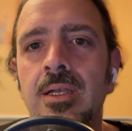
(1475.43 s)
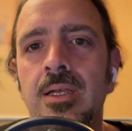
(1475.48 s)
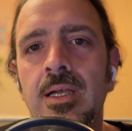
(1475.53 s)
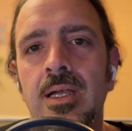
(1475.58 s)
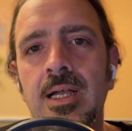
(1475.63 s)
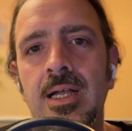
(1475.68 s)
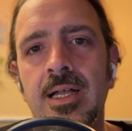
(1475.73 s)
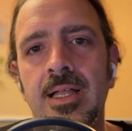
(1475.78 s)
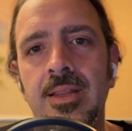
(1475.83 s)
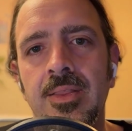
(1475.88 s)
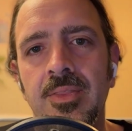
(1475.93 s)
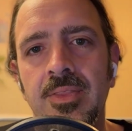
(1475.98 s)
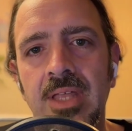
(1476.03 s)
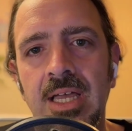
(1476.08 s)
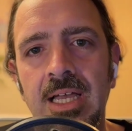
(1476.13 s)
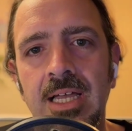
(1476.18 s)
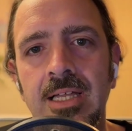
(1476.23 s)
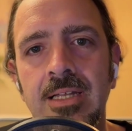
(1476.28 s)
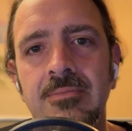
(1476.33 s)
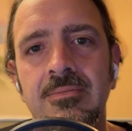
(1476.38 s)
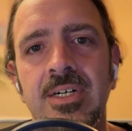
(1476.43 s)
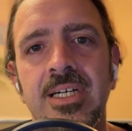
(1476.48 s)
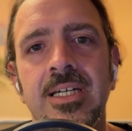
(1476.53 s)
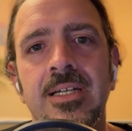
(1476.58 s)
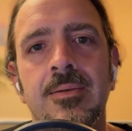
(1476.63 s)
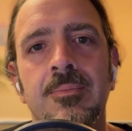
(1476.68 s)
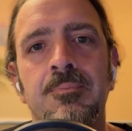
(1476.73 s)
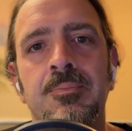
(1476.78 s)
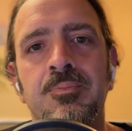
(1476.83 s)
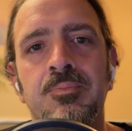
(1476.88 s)
and then like
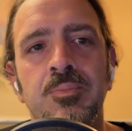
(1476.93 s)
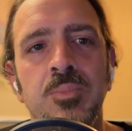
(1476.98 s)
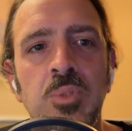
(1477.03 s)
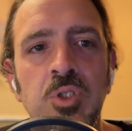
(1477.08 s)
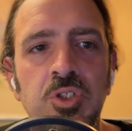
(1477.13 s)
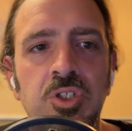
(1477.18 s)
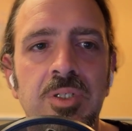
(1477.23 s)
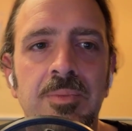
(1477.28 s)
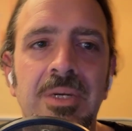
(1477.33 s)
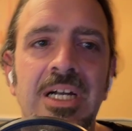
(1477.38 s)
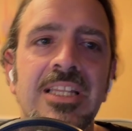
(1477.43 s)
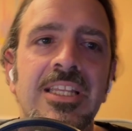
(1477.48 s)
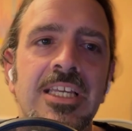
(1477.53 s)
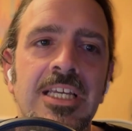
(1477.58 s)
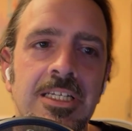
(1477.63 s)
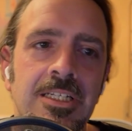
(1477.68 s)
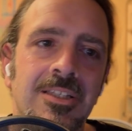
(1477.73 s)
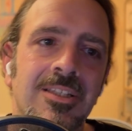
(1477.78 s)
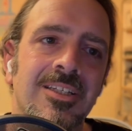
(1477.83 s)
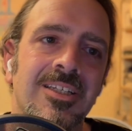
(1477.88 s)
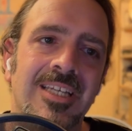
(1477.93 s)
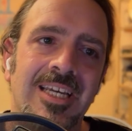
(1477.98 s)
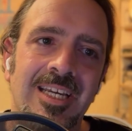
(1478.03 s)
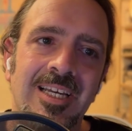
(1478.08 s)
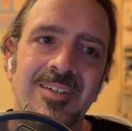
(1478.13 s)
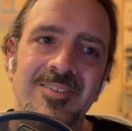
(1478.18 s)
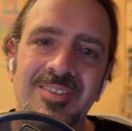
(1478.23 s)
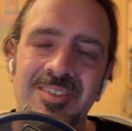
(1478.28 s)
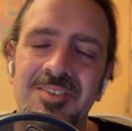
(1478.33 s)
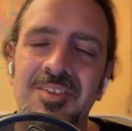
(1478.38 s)
usually by the end of the day,
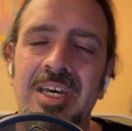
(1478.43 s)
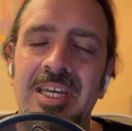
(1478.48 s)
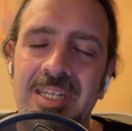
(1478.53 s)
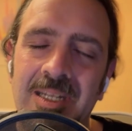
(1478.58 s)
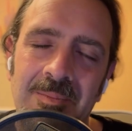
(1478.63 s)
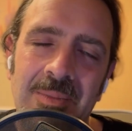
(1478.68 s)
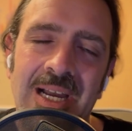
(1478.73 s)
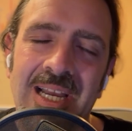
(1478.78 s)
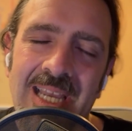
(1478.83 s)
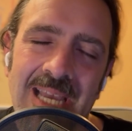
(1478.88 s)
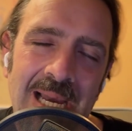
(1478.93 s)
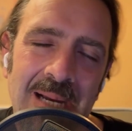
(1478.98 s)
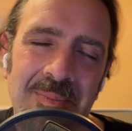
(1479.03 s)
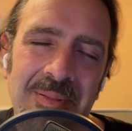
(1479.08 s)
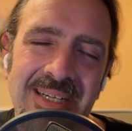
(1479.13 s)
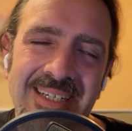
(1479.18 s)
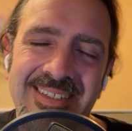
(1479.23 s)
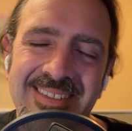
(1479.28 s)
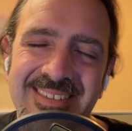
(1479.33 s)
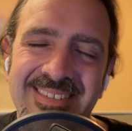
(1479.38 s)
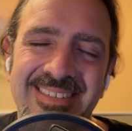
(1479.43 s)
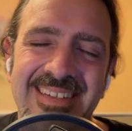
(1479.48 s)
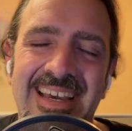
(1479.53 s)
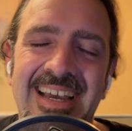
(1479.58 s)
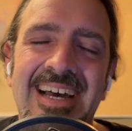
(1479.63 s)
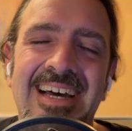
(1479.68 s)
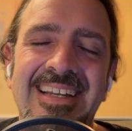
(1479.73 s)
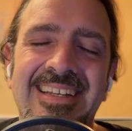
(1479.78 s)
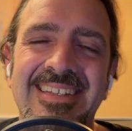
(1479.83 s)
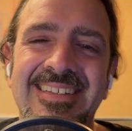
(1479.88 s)
I'll decide, am I happy or
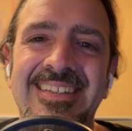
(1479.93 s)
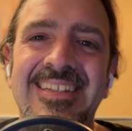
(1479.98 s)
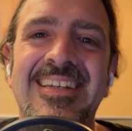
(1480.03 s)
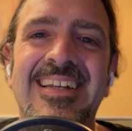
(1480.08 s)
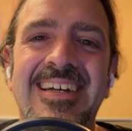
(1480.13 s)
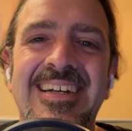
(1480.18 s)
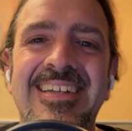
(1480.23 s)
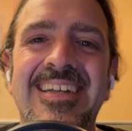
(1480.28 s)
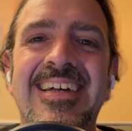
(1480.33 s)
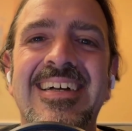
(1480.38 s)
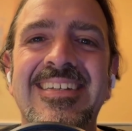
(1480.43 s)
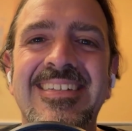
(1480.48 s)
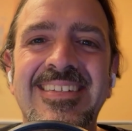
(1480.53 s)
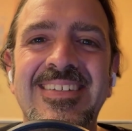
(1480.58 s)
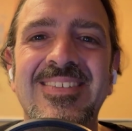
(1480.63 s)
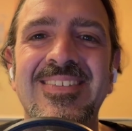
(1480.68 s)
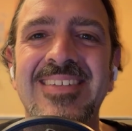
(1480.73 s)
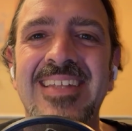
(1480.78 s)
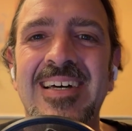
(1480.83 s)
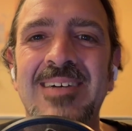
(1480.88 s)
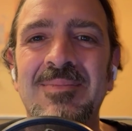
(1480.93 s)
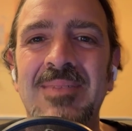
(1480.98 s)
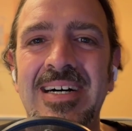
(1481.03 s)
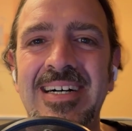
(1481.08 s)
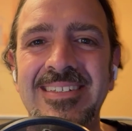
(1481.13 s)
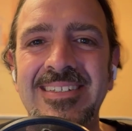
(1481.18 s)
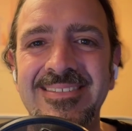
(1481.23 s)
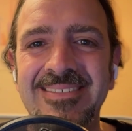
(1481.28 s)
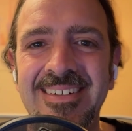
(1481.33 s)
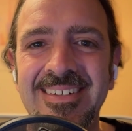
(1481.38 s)
sad that I had to use that
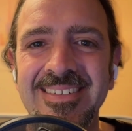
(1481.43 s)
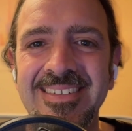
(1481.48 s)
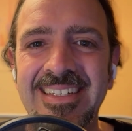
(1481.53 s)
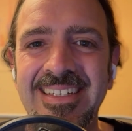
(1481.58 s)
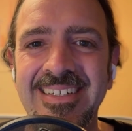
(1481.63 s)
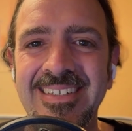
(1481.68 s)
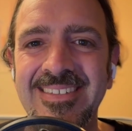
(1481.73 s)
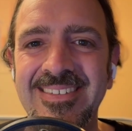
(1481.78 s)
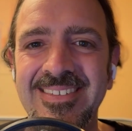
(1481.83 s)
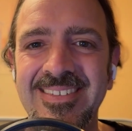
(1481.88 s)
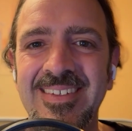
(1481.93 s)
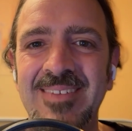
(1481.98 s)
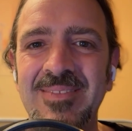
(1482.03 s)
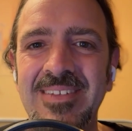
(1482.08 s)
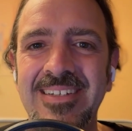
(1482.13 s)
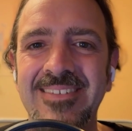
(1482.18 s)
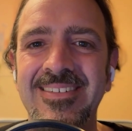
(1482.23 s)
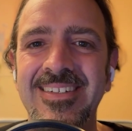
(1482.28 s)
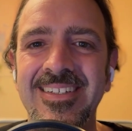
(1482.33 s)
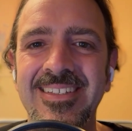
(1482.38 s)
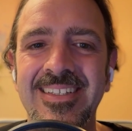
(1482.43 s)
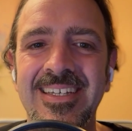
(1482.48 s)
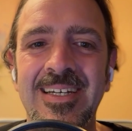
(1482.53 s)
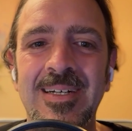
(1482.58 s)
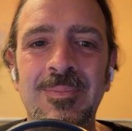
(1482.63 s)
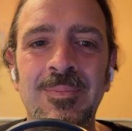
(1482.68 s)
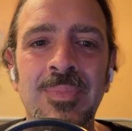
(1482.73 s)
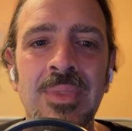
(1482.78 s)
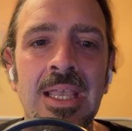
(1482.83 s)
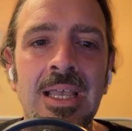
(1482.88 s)
model all day or something like that.
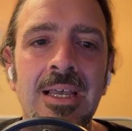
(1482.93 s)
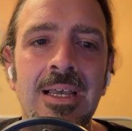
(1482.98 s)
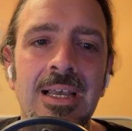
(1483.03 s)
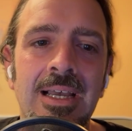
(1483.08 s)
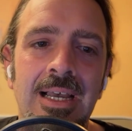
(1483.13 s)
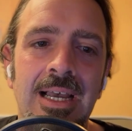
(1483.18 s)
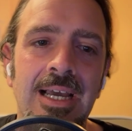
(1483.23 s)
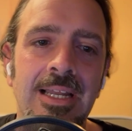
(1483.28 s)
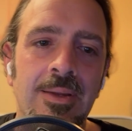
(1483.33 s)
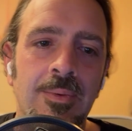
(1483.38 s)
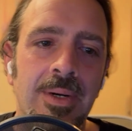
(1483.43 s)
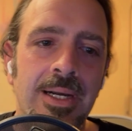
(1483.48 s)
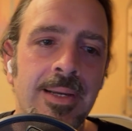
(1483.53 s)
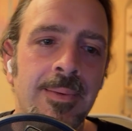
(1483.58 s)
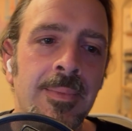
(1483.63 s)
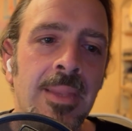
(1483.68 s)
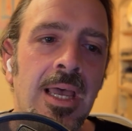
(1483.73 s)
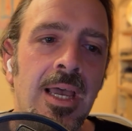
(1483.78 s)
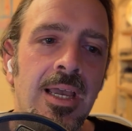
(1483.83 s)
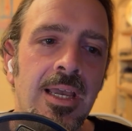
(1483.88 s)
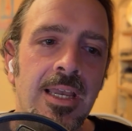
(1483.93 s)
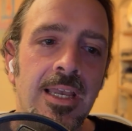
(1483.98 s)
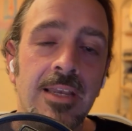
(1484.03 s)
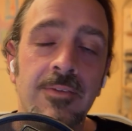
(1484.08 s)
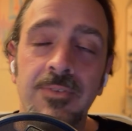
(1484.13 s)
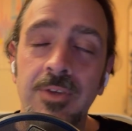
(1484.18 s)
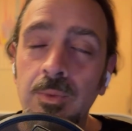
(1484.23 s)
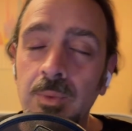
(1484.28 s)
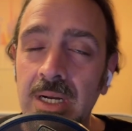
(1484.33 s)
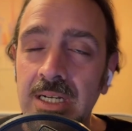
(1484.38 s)
Anyway,
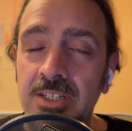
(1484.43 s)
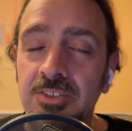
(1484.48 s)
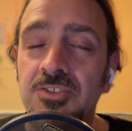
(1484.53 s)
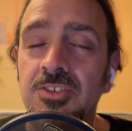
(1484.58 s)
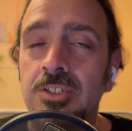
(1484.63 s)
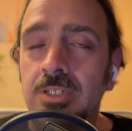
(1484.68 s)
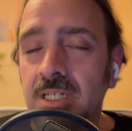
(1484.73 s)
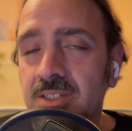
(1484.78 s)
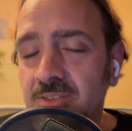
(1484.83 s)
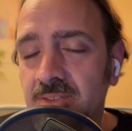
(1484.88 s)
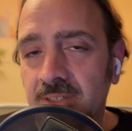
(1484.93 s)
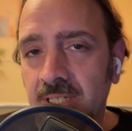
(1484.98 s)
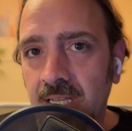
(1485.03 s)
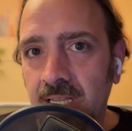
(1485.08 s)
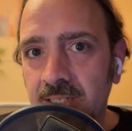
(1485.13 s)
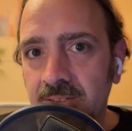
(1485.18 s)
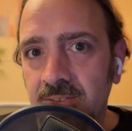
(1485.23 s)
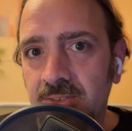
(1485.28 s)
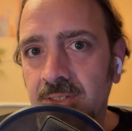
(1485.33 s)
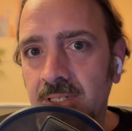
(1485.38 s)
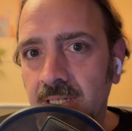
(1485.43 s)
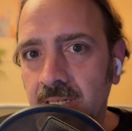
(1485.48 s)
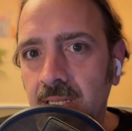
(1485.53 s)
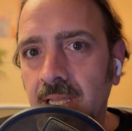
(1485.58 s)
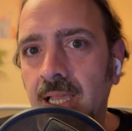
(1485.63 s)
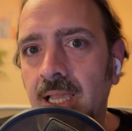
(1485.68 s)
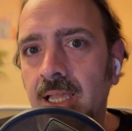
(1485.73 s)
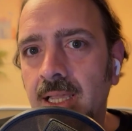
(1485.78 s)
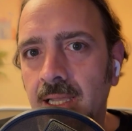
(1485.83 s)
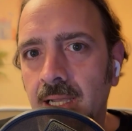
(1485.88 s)
if you want to stress test an
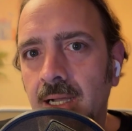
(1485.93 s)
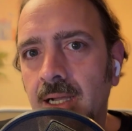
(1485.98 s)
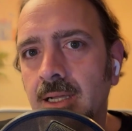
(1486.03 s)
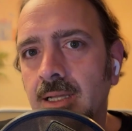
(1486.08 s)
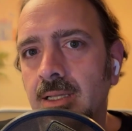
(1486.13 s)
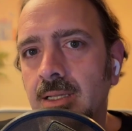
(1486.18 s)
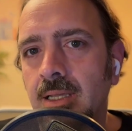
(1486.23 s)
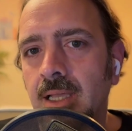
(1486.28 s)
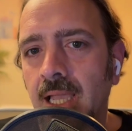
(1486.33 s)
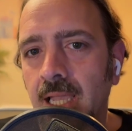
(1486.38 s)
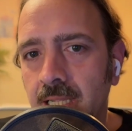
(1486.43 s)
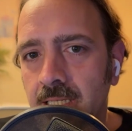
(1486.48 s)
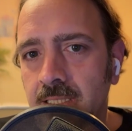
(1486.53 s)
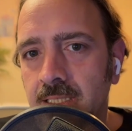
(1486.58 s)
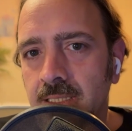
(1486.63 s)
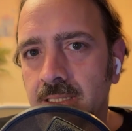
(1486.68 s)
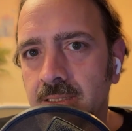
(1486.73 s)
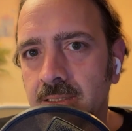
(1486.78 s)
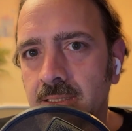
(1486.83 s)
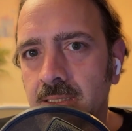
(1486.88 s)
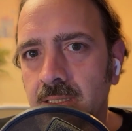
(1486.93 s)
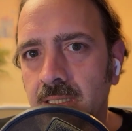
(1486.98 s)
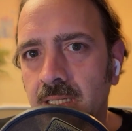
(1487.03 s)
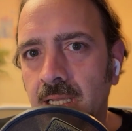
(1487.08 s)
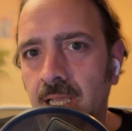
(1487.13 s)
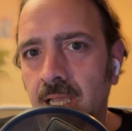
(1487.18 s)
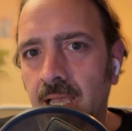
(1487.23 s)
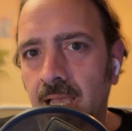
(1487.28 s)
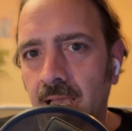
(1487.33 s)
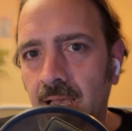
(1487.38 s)
AI agent,
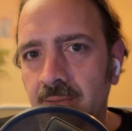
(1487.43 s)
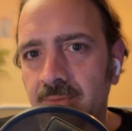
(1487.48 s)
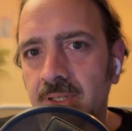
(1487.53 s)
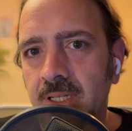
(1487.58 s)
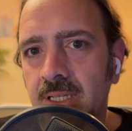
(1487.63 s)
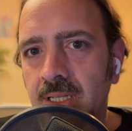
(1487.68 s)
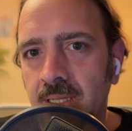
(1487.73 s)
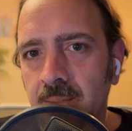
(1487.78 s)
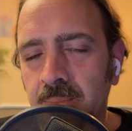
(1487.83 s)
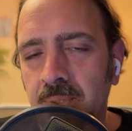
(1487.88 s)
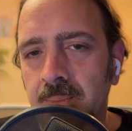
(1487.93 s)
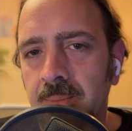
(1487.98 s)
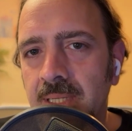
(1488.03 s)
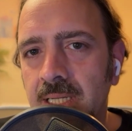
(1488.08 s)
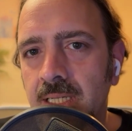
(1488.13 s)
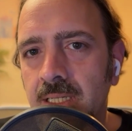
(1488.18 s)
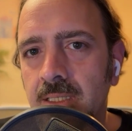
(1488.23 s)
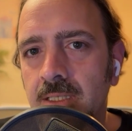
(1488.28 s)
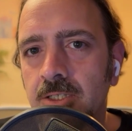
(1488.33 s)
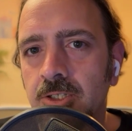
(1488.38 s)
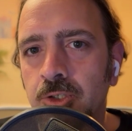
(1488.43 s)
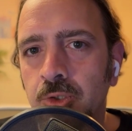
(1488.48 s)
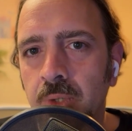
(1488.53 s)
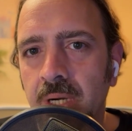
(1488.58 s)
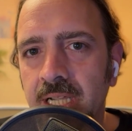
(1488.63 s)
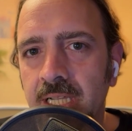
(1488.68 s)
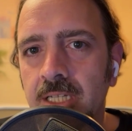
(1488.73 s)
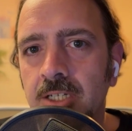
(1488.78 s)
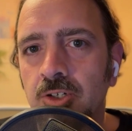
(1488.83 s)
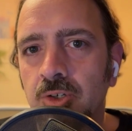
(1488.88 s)
have it implement
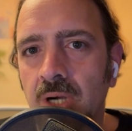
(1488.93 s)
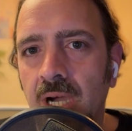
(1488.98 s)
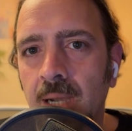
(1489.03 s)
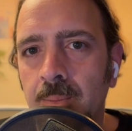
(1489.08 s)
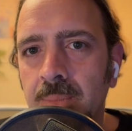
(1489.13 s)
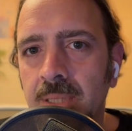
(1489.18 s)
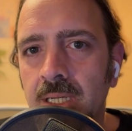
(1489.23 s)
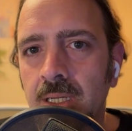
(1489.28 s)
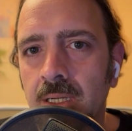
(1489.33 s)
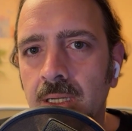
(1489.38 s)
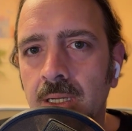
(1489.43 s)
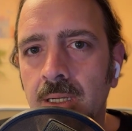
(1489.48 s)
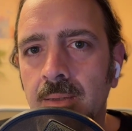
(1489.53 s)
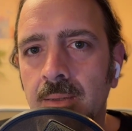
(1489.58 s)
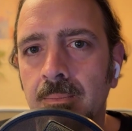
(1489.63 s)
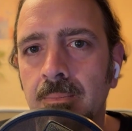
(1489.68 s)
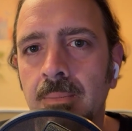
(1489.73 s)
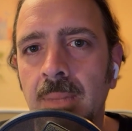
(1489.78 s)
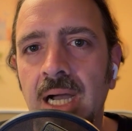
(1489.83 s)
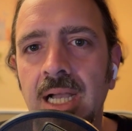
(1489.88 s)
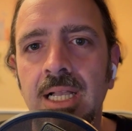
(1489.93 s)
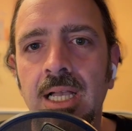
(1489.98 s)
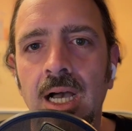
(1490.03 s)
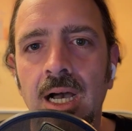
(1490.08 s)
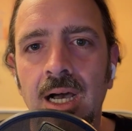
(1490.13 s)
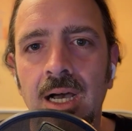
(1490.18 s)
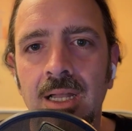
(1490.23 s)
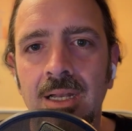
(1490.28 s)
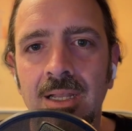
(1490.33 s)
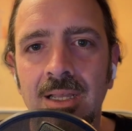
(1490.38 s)
drag and drop. My
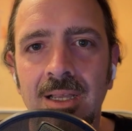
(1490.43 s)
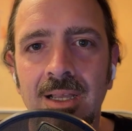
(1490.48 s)
God.